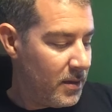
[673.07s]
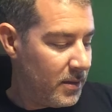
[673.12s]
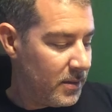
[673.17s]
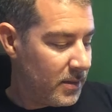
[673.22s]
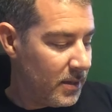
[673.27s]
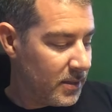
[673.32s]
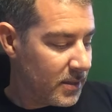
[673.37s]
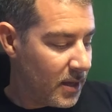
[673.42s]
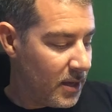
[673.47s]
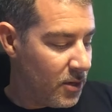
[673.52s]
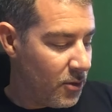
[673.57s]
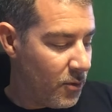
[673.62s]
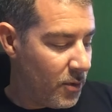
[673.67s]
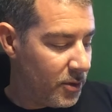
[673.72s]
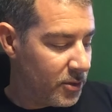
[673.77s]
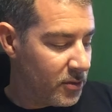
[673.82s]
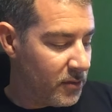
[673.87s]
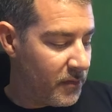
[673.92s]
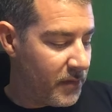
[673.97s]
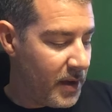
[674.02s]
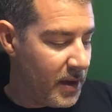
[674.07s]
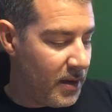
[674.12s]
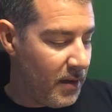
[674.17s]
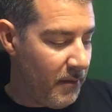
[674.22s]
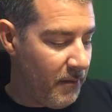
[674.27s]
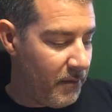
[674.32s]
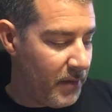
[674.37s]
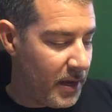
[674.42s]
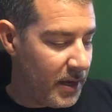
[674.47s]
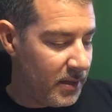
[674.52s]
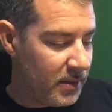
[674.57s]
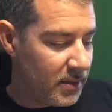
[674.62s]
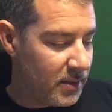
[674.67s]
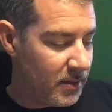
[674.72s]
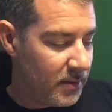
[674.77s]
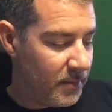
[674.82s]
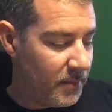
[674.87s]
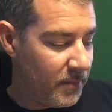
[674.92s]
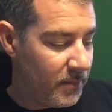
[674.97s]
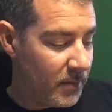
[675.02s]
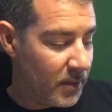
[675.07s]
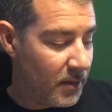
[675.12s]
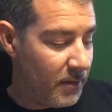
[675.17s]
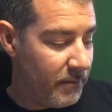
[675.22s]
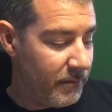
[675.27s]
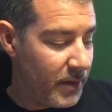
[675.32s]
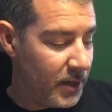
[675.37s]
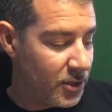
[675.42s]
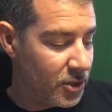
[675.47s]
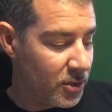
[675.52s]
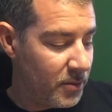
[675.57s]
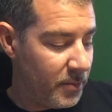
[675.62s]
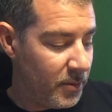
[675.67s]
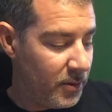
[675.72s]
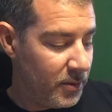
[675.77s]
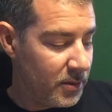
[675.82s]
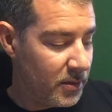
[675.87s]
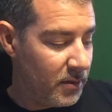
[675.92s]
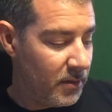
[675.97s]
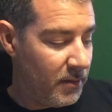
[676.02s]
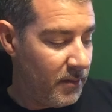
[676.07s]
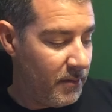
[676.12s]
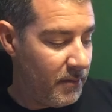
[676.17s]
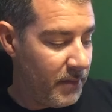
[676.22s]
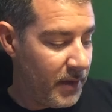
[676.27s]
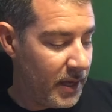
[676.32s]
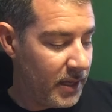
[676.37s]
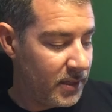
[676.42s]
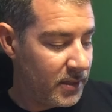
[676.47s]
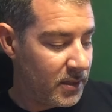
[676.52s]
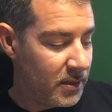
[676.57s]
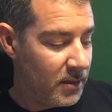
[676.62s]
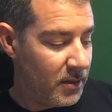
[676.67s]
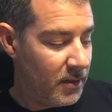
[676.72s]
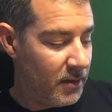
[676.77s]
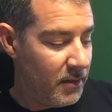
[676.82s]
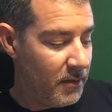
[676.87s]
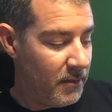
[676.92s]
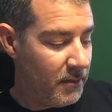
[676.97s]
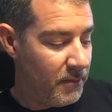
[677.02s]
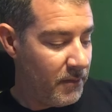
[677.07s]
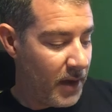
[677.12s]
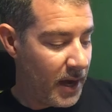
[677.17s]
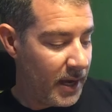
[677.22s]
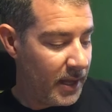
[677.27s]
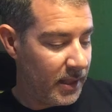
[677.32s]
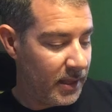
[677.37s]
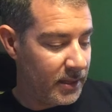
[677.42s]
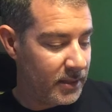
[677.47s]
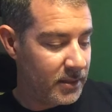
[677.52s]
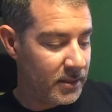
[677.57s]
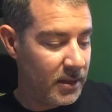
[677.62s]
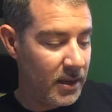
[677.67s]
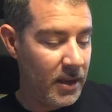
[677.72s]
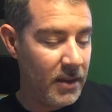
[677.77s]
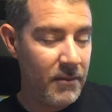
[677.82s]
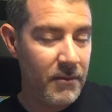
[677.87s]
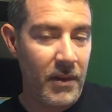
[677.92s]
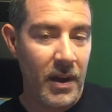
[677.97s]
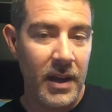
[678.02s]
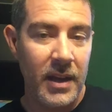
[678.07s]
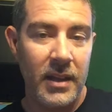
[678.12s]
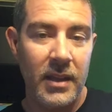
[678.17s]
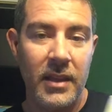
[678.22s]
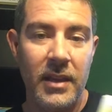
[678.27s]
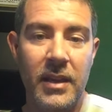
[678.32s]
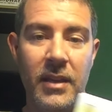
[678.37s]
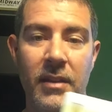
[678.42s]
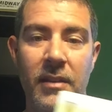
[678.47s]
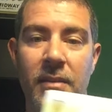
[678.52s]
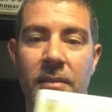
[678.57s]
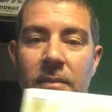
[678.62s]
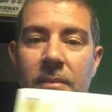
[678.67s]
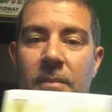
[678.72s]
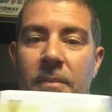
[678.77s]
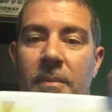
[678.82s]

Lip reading: Says, can you also find a vase, vegetables, vest, violets, and violin?